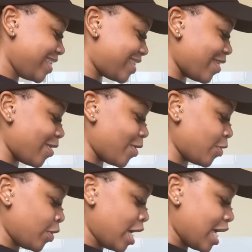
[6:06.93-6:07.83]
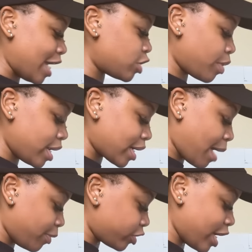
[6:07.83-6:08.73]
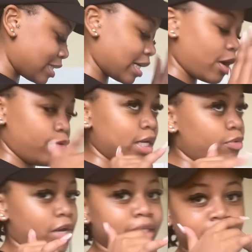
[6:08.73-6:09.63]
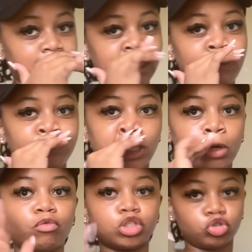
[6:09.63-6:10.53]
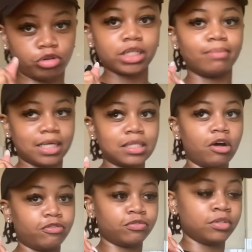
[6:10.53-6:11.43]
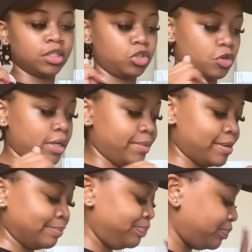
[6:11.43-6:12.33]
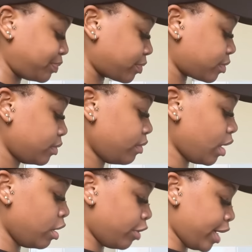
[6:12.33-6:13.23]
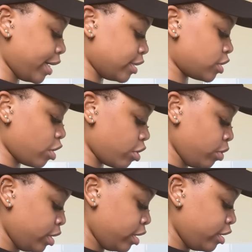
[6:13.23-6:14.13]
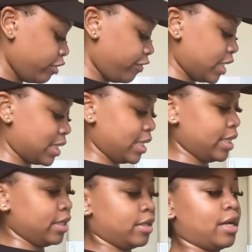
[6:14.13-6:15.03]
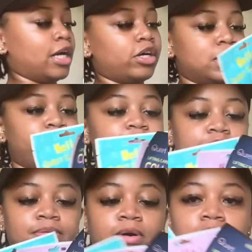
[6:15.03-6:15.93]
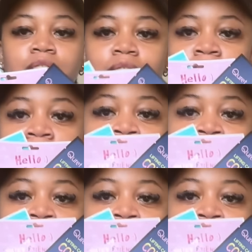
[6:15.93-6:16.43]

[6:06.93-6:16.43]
so i just wanted a couple things like i really really did restrict myself you know what i mean okay so firstly i got some face masks